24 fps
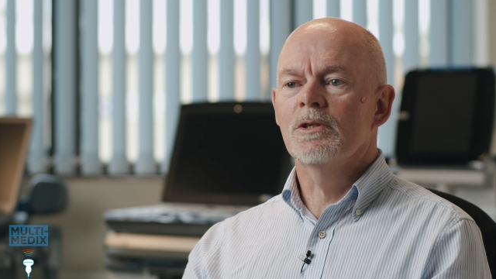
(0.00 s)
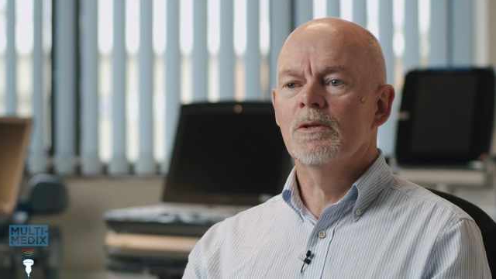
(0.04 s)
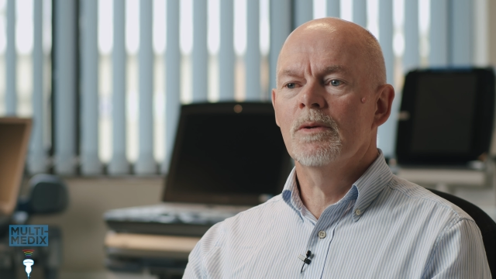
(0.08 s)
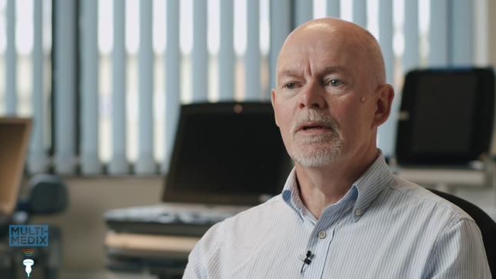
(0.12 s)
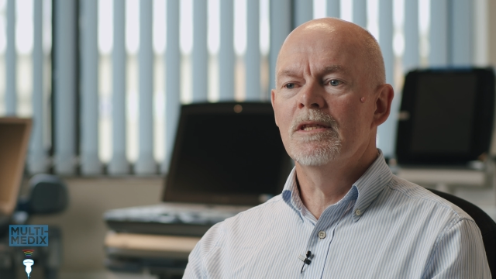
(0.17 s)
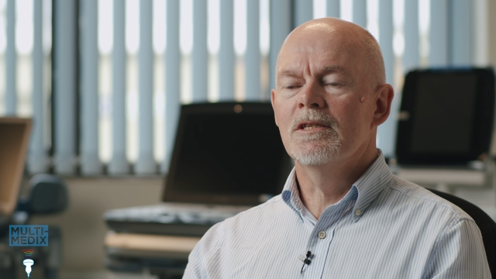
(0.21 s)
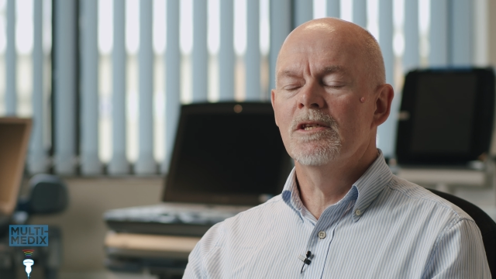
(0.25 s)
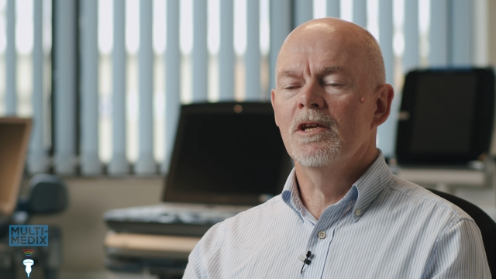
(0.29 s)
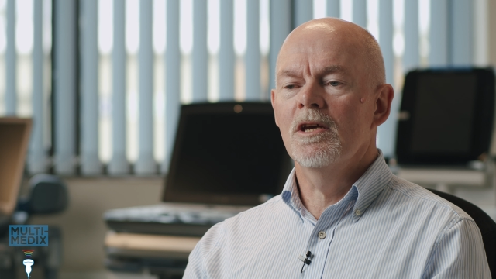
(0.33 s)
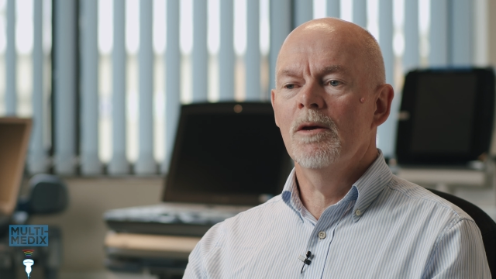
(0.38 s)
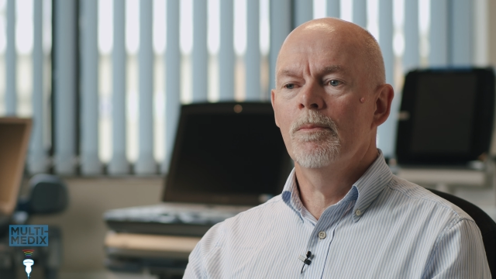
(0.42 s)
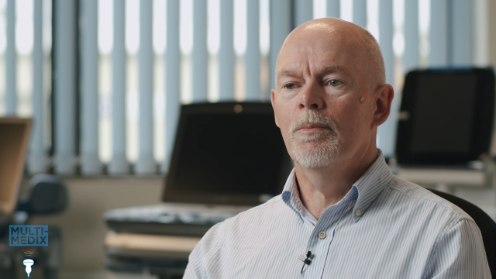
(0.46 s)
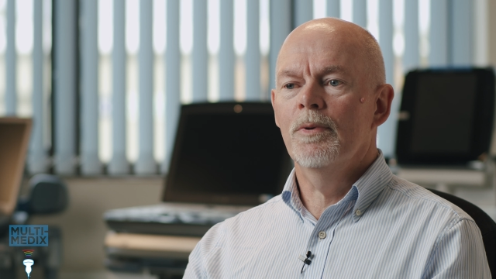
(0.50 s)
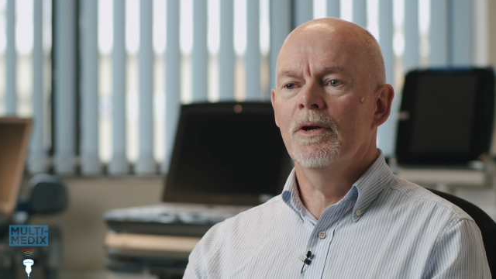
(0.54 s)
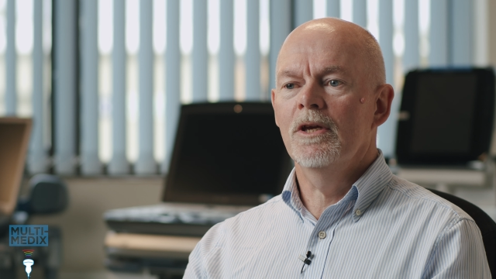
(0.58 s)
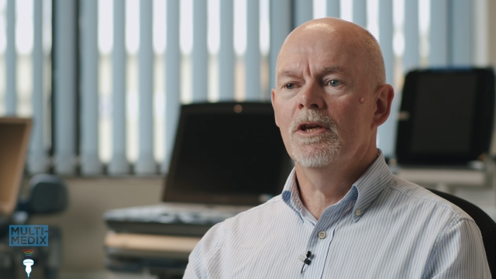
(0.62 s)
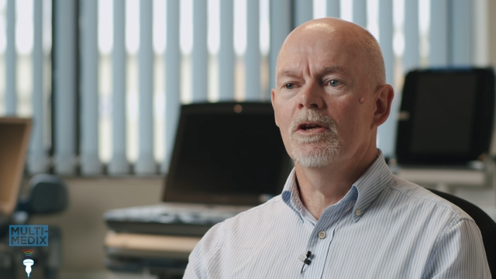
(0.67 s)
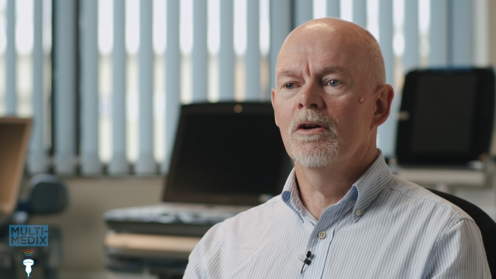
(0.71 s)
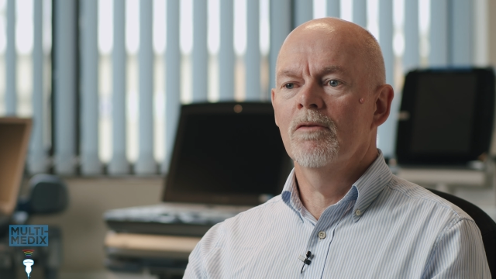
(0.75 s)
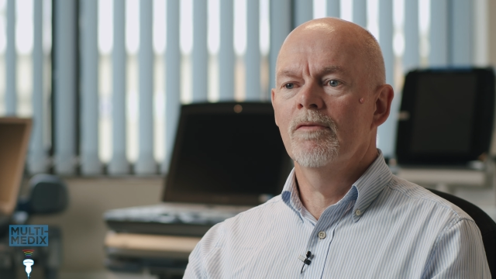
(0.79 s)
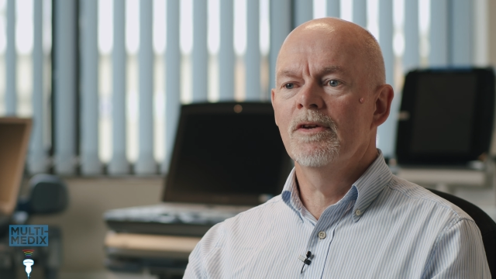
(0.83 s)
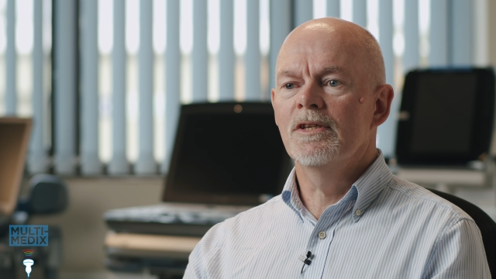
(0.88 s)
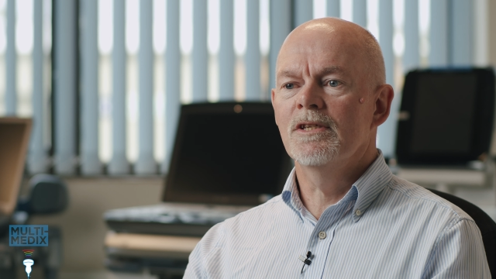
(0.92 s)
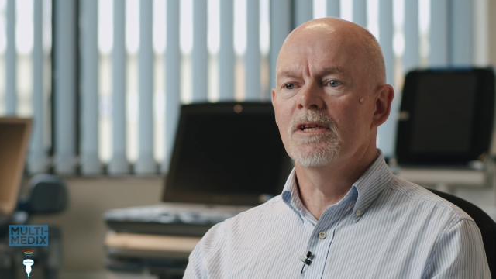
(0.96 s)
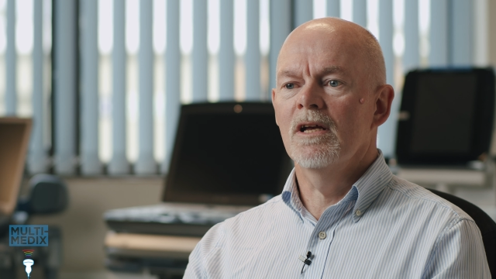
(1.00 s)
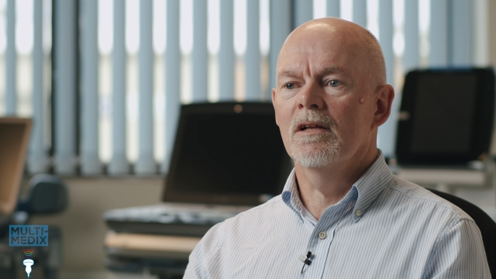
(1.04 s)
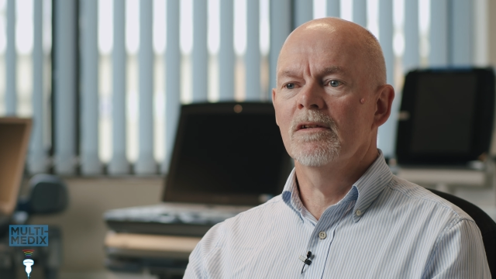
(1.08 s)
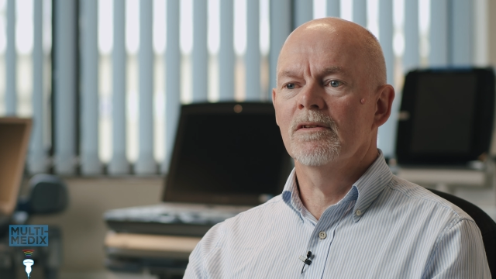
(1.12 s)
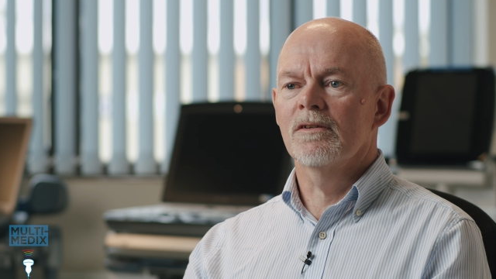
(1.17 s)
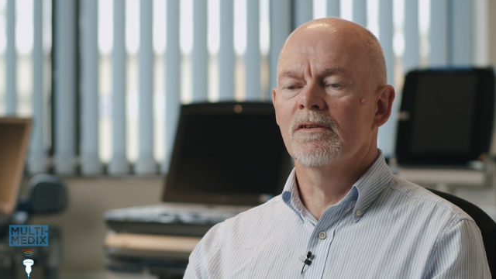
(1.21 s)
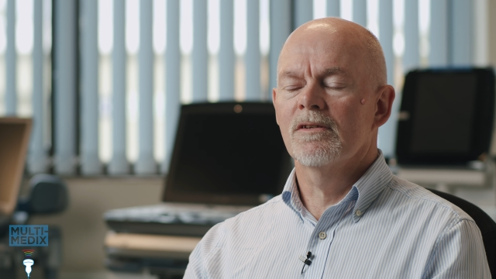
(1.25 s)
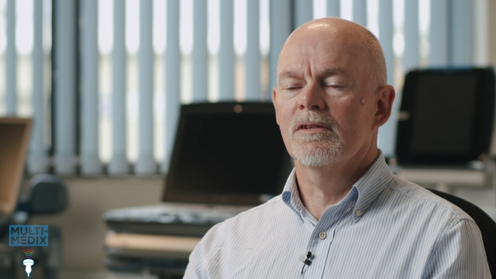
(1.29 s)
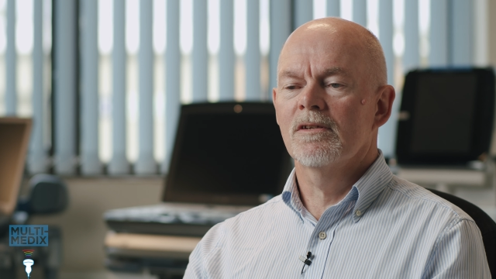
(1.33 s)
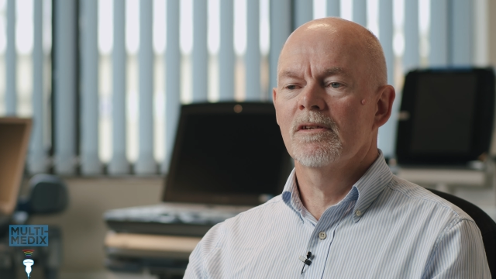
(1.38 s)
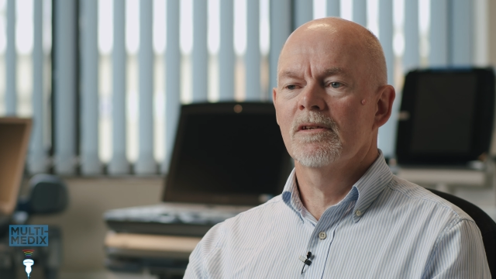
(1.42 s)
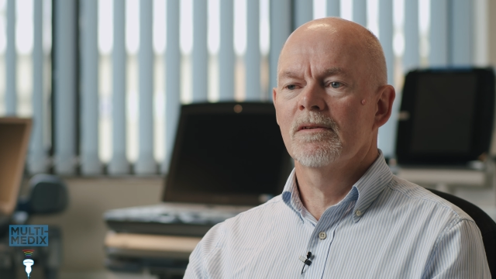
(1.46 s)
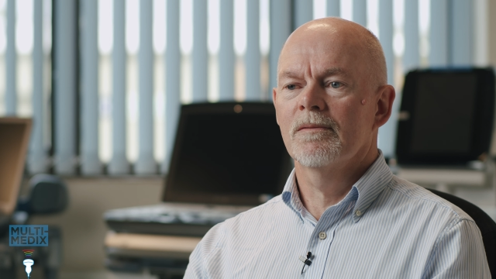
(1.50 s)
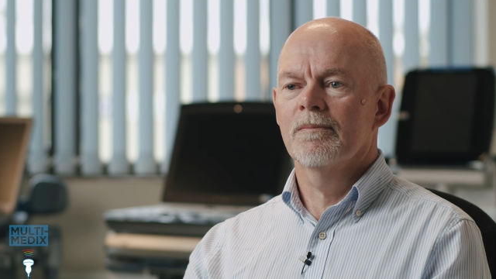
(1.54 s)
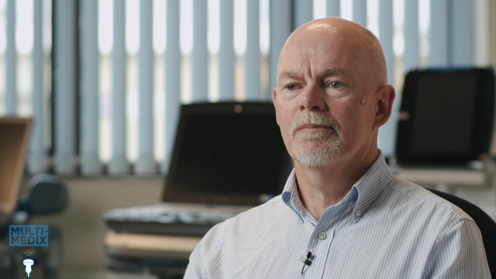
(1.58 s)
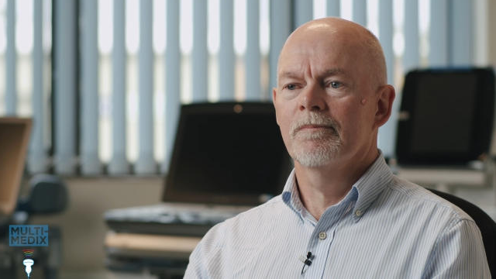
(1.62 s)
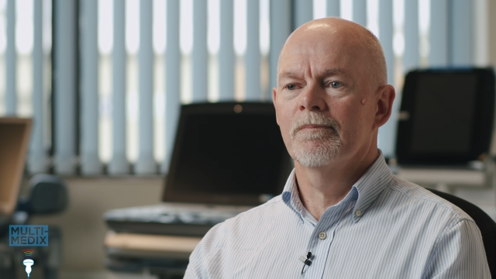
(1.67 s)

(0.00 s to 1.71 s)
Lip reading: to interpret your results.